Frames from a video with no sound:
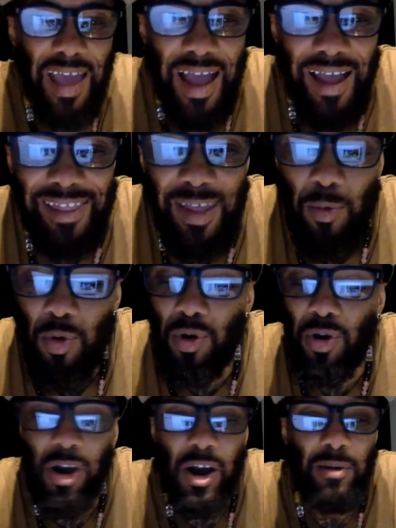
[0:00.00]
and they will
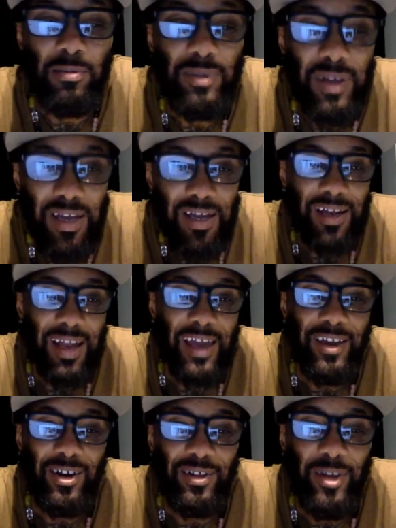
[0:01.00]
come
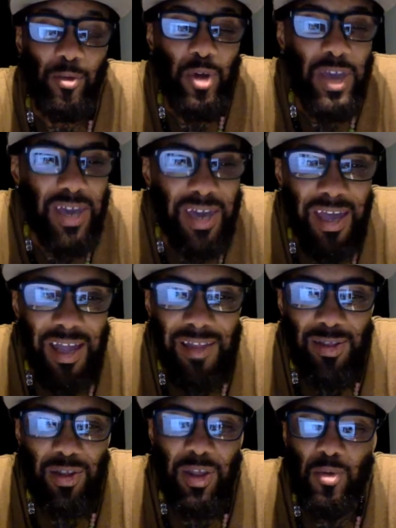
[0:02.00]
like on the
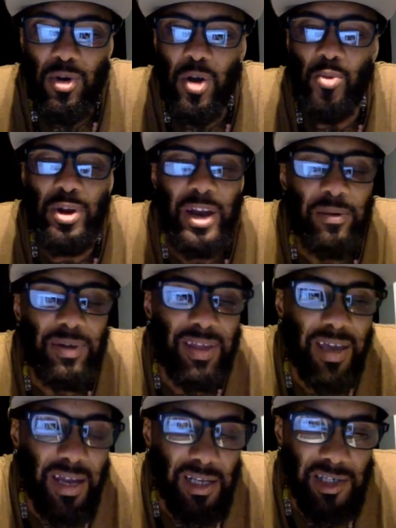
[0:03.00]
weekends, or they will come whenever they
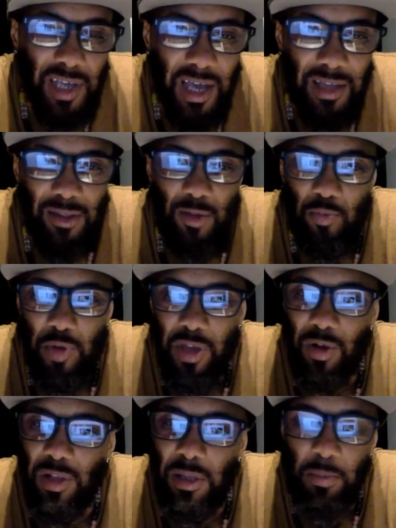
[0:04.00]
get a chance to bring
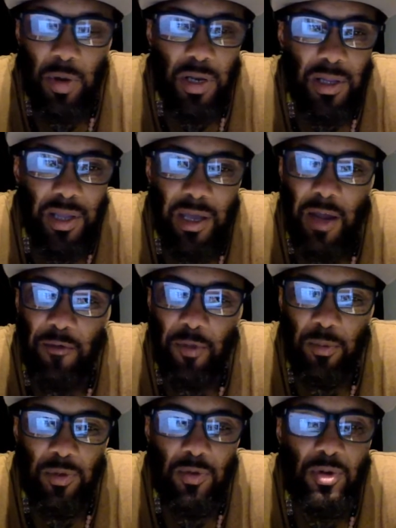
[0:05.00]
all the money they get
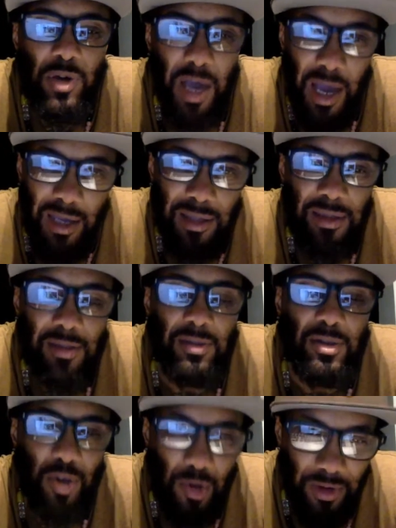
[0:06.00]
from you guys,
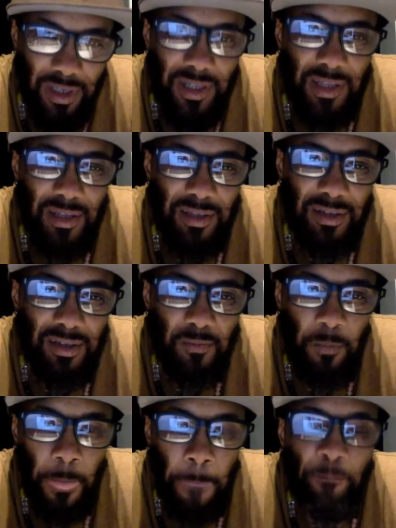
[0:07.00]
tourists.
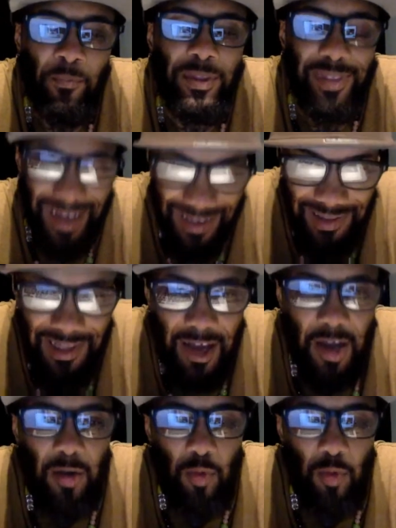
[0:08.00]
That's how it